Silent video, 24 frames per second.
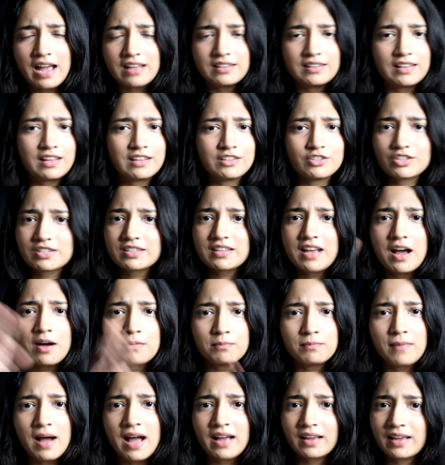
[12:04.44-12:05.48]
and then just
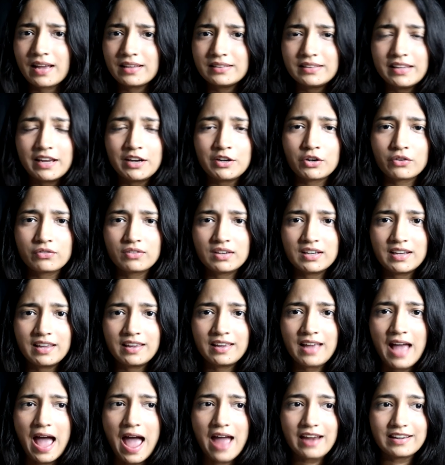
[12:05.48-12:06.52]
come back at the end of the
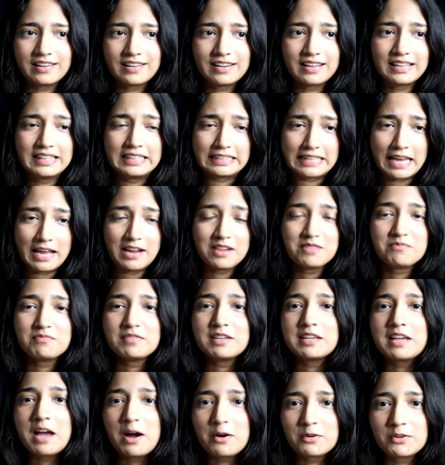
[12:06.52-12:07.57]
day and tell
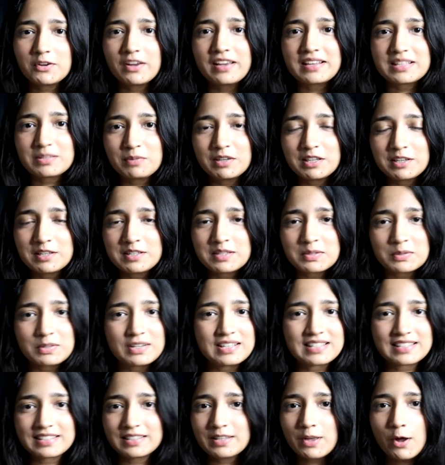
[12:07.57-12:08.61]
me how your experience
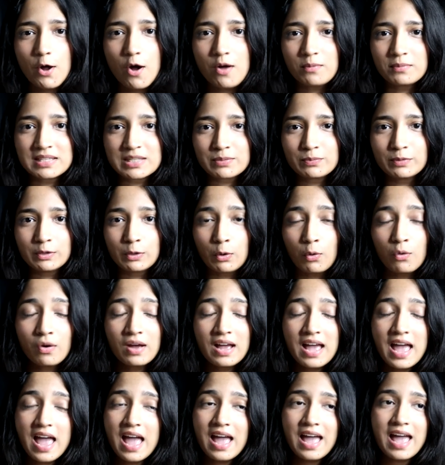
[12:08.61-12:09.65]
was in the comments below.
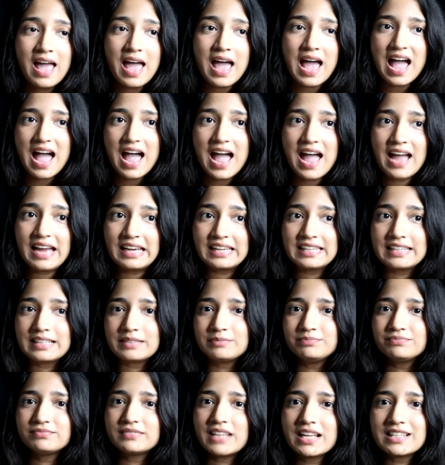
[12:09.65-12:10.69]
And
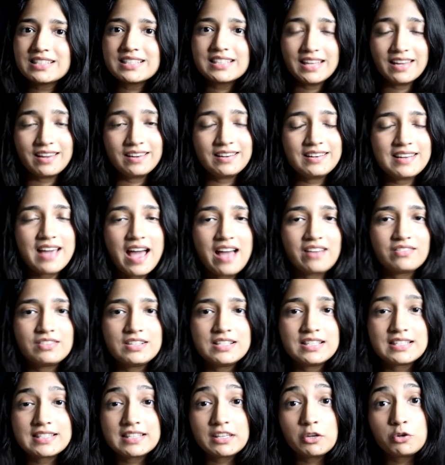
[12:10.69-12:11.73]
that's it. I
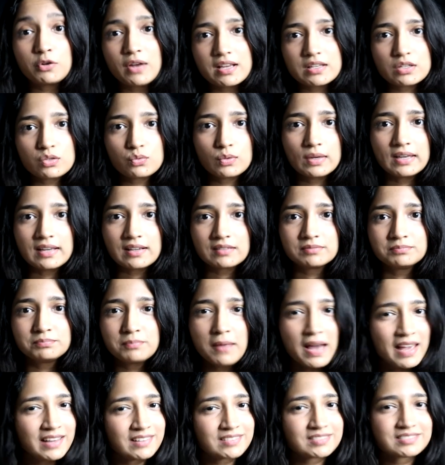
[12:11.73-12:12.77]
will see you next week.
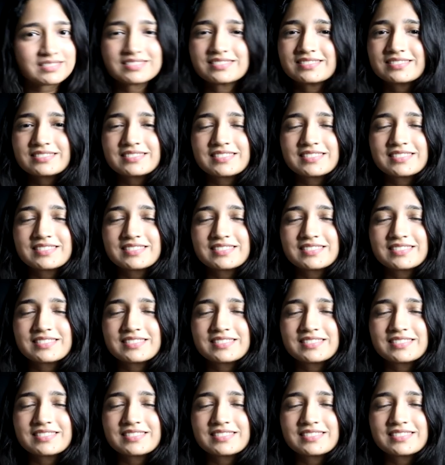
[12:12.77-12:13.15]
Bye.